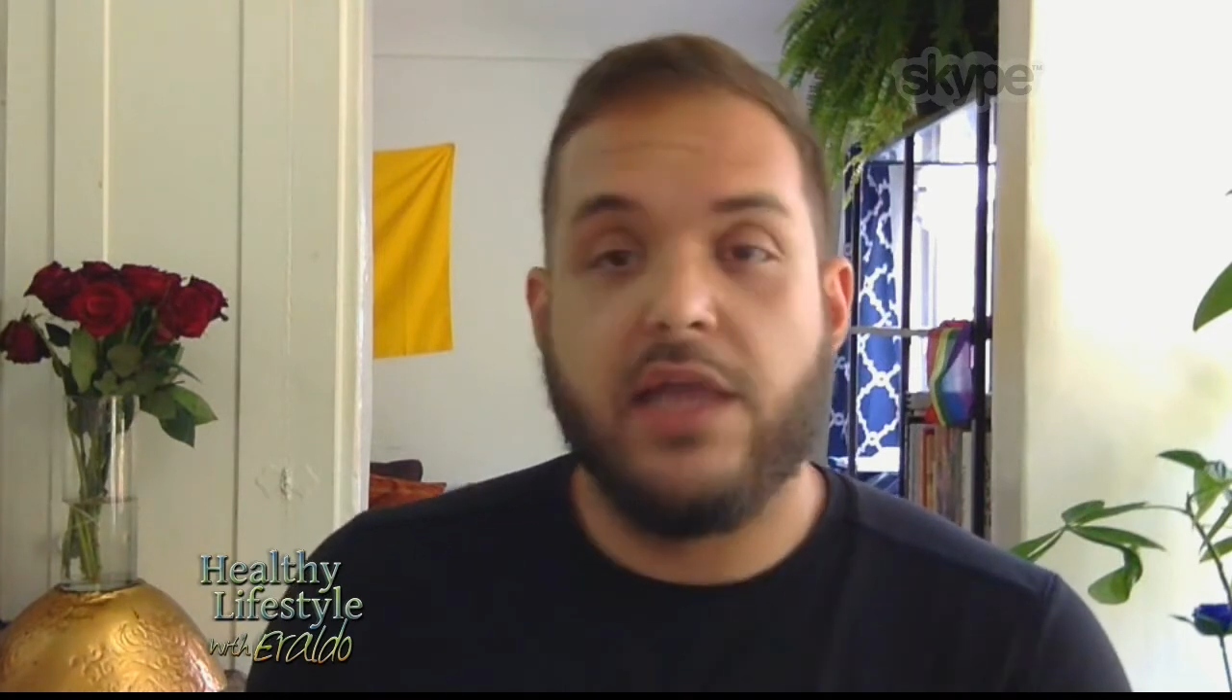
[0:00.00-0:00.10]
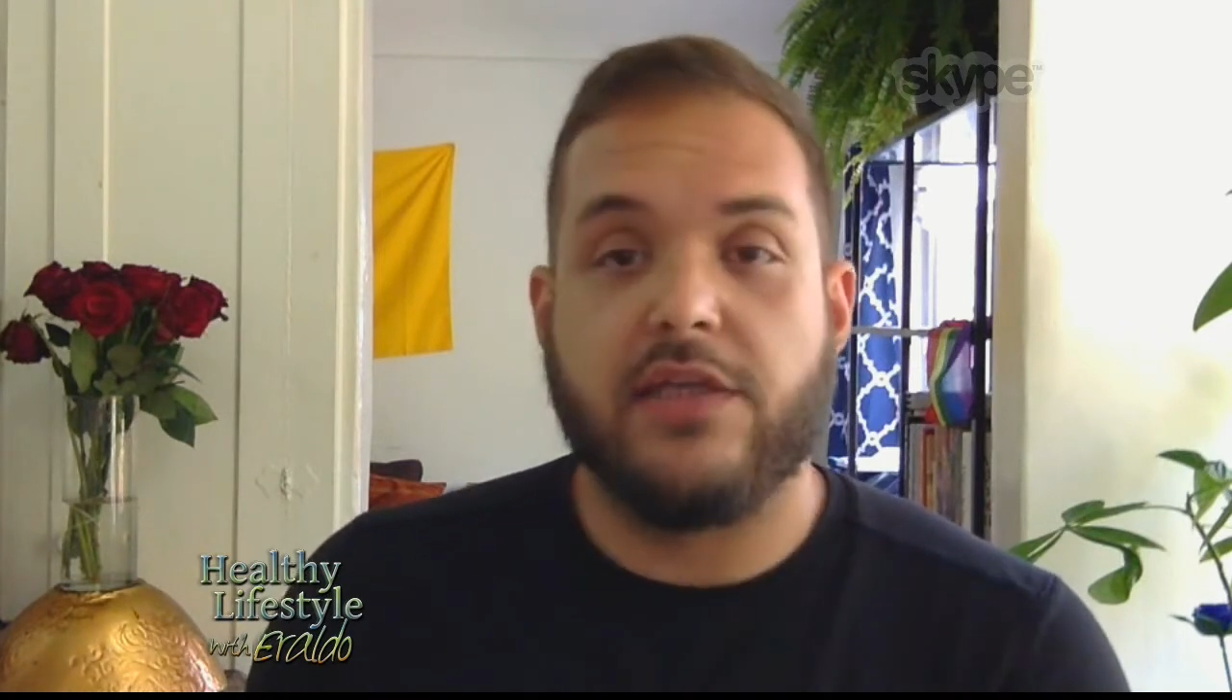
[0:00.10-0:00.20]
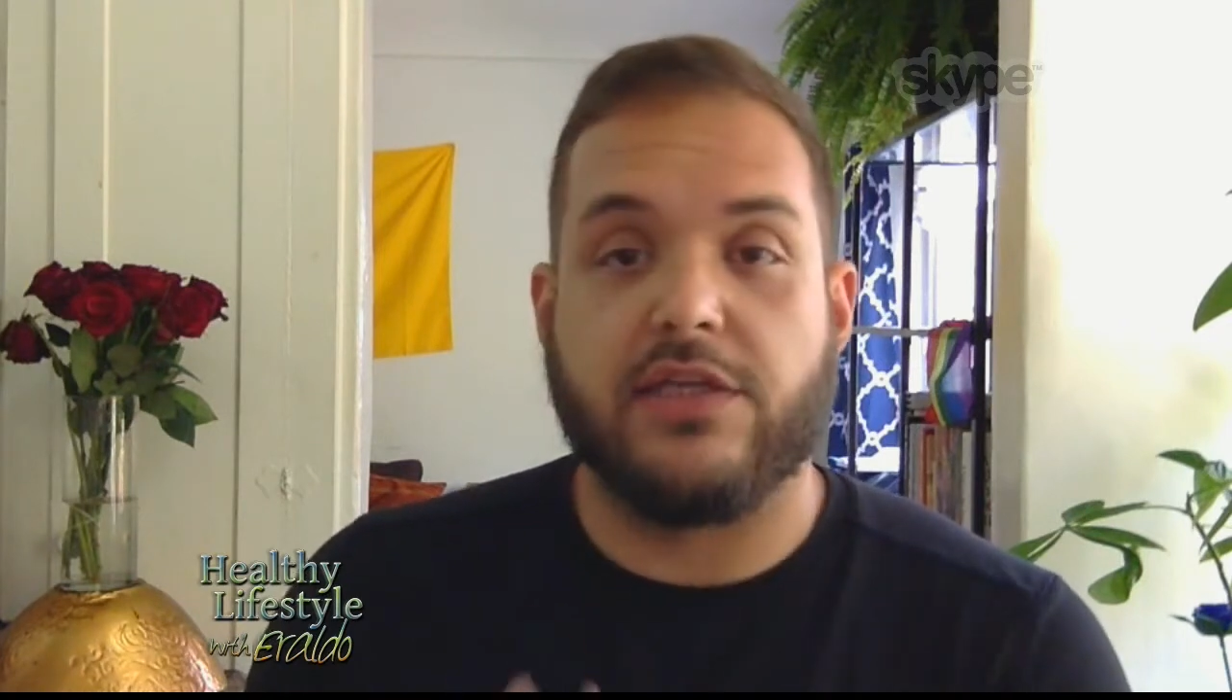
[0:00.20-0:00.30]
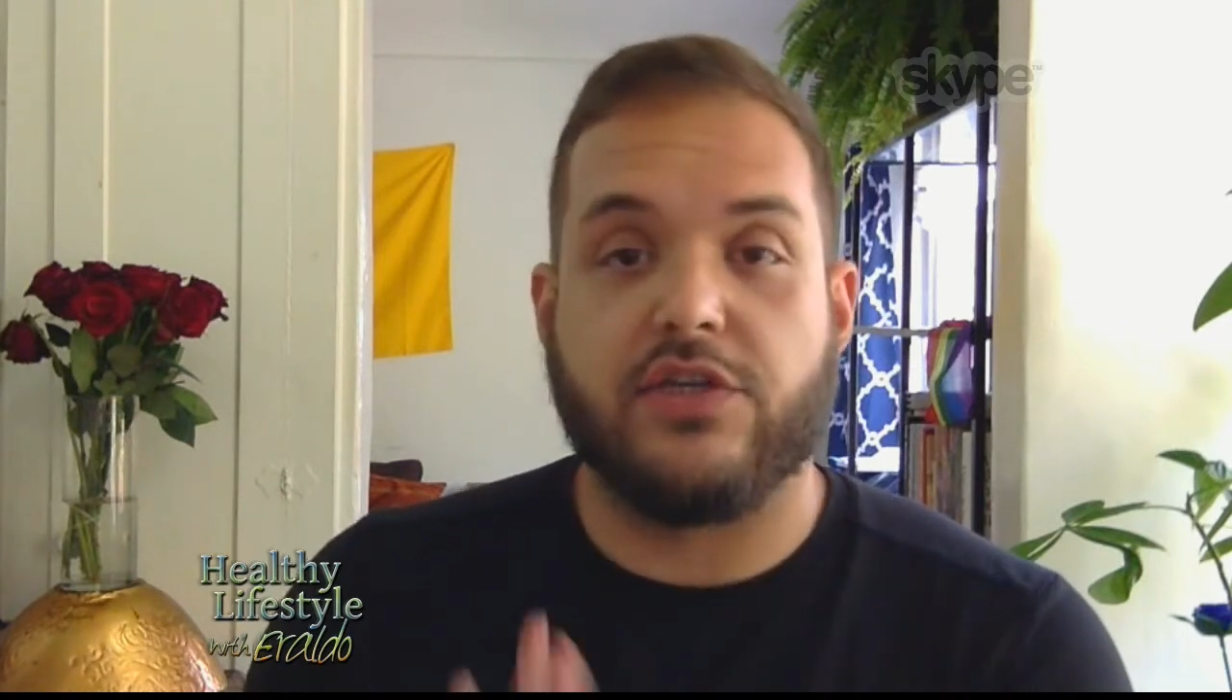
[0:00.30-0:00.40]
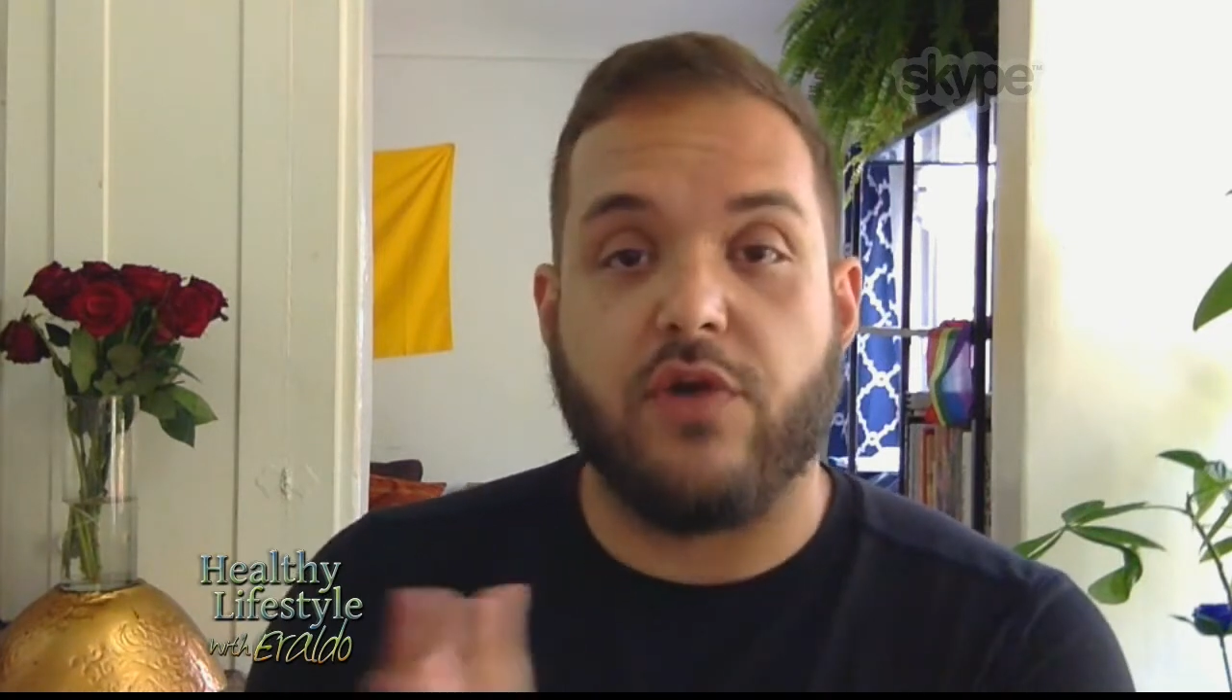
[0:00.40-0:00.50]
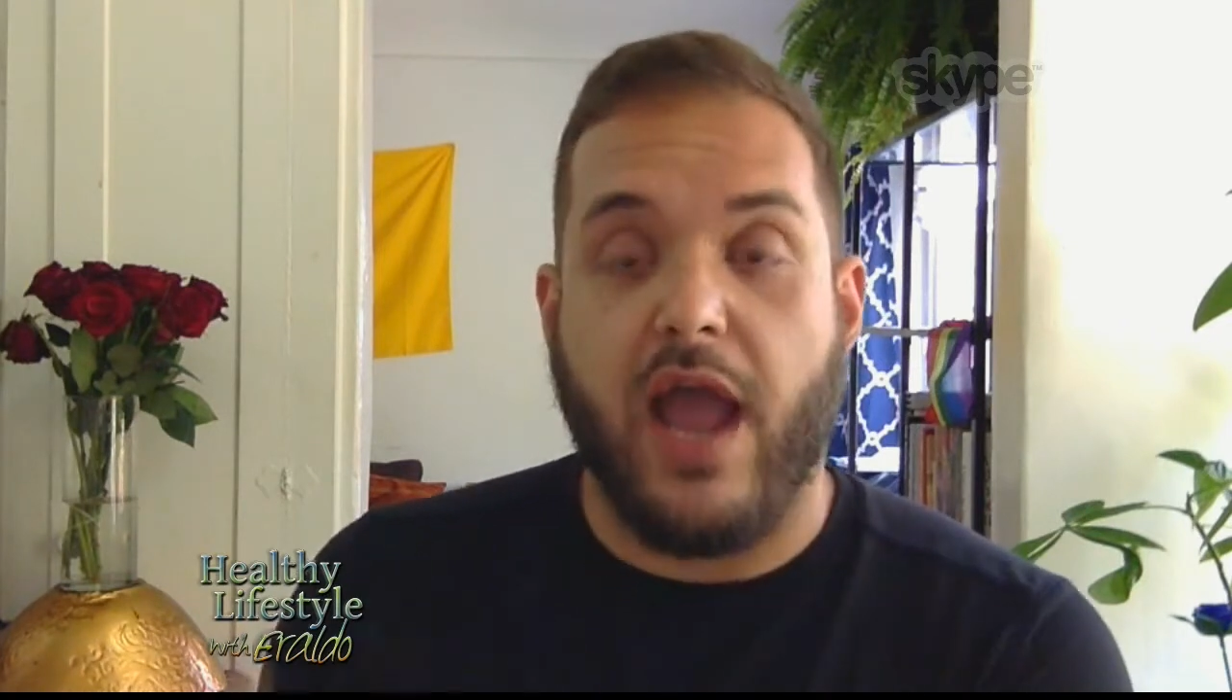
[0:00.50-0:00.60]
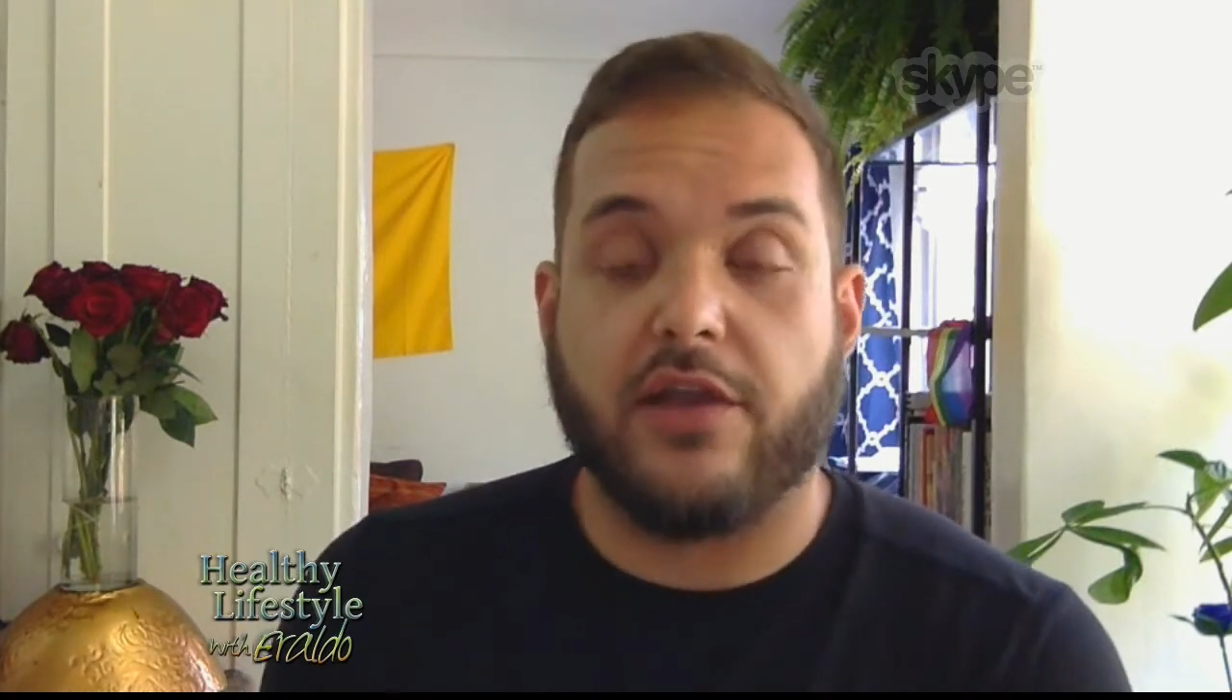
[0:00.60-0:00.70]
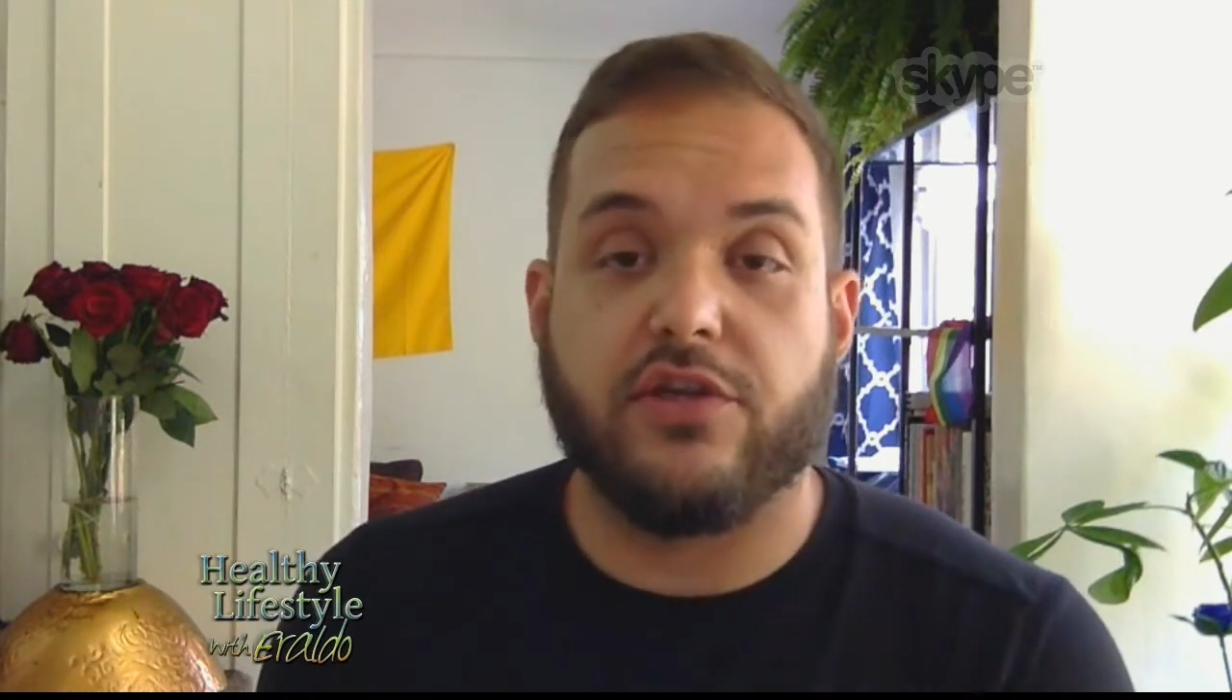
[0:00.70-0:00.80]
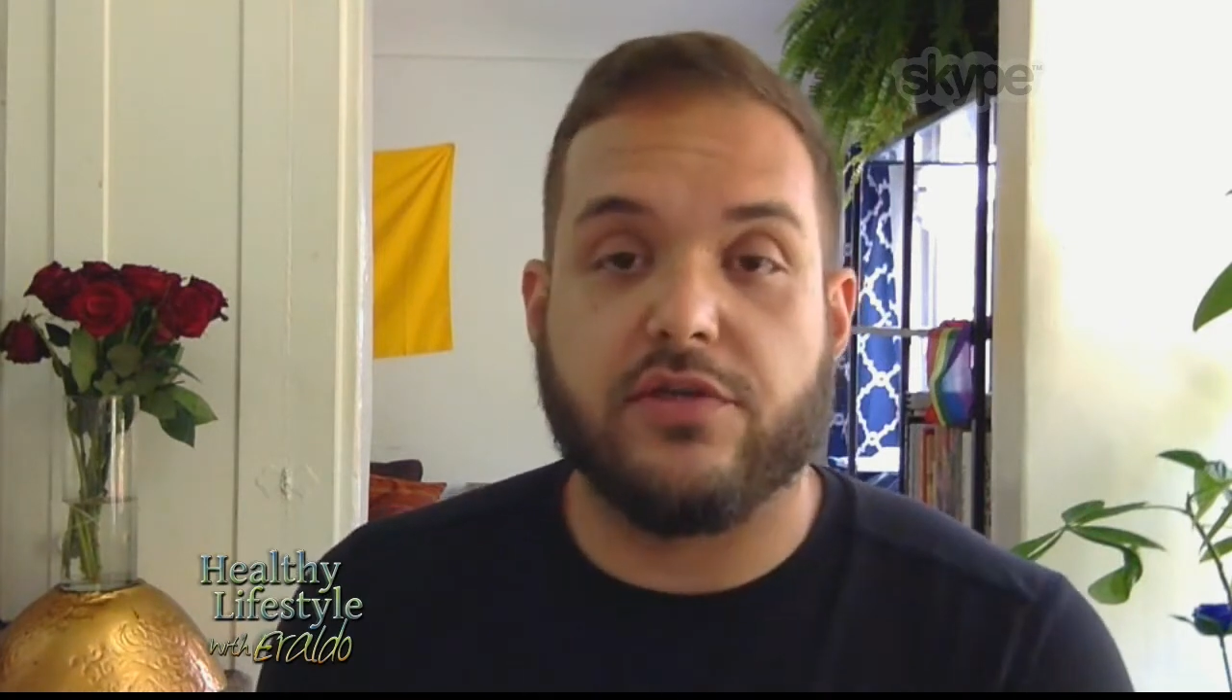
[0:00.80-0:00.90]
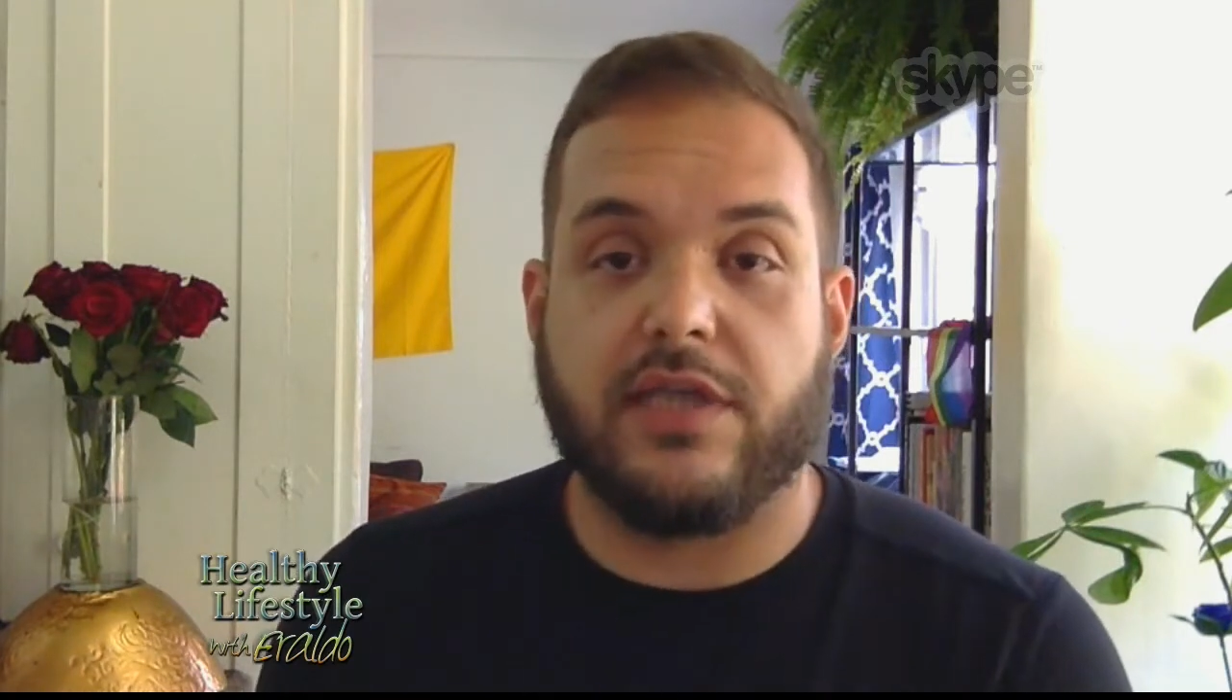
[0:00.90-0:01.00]

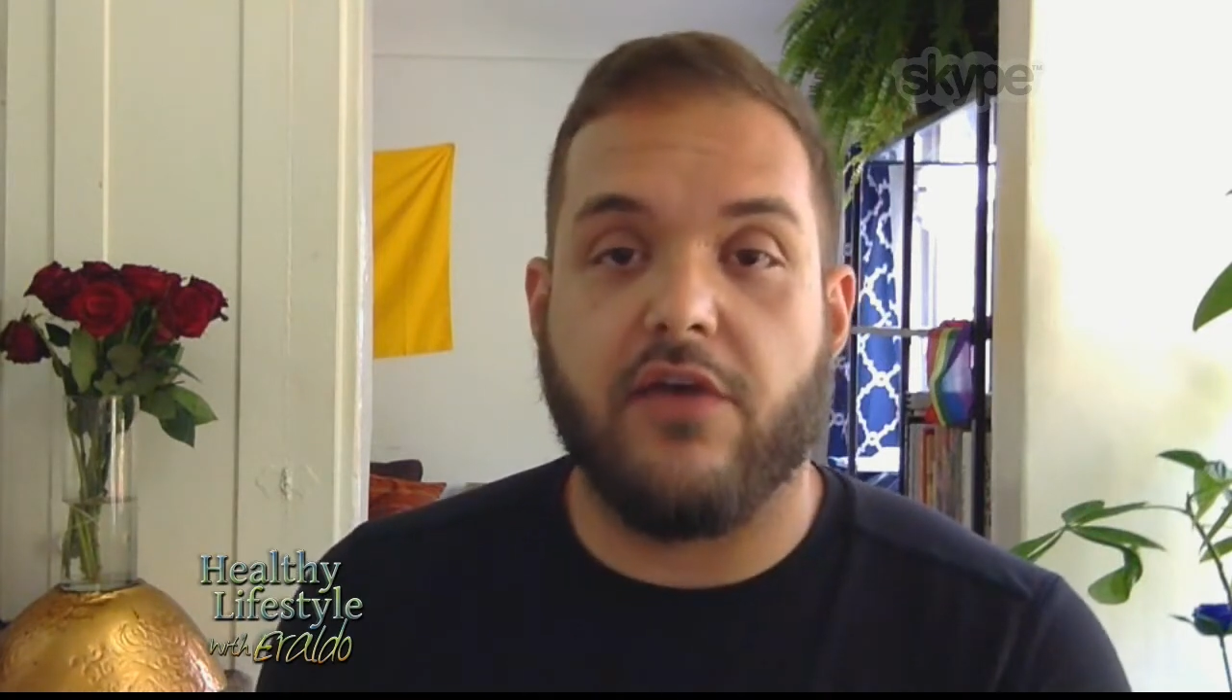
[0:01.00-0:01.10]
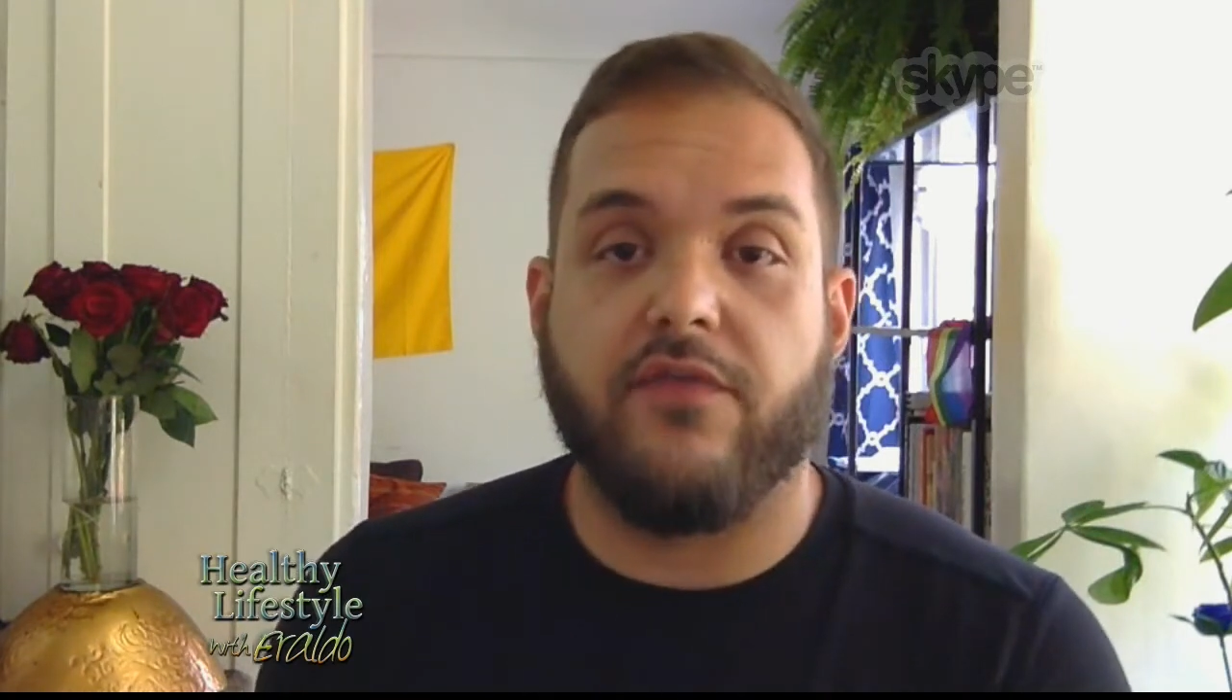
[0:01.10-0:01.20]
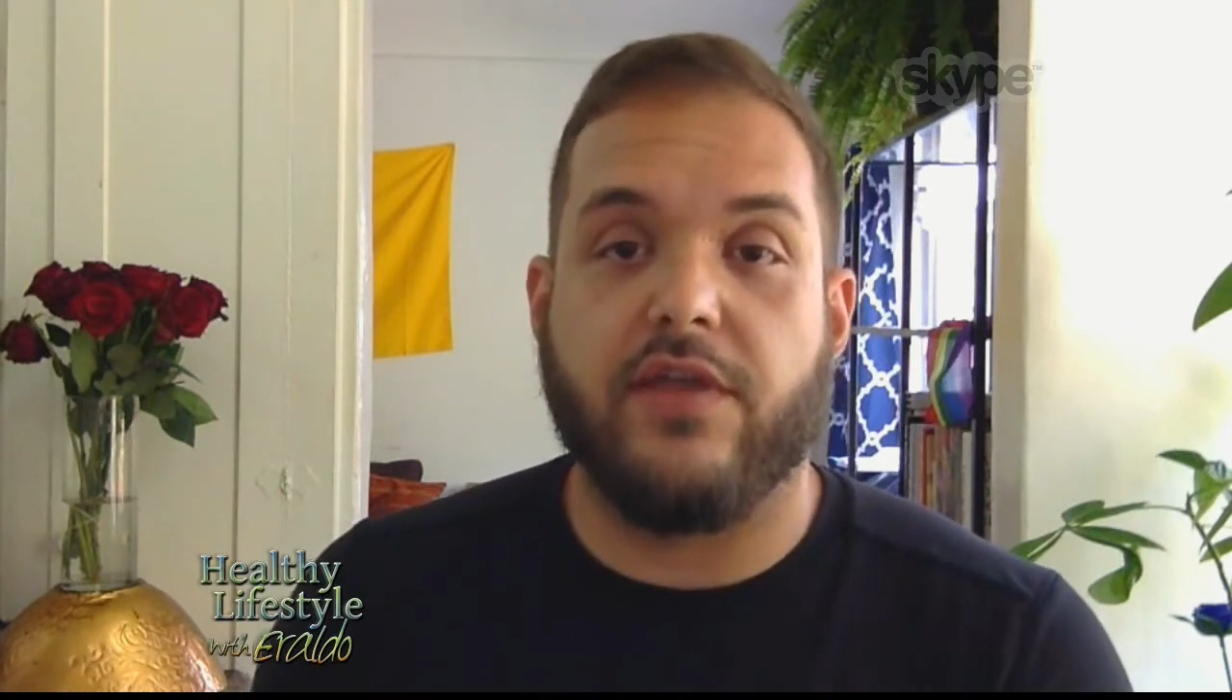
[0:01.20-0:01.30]
distract yourself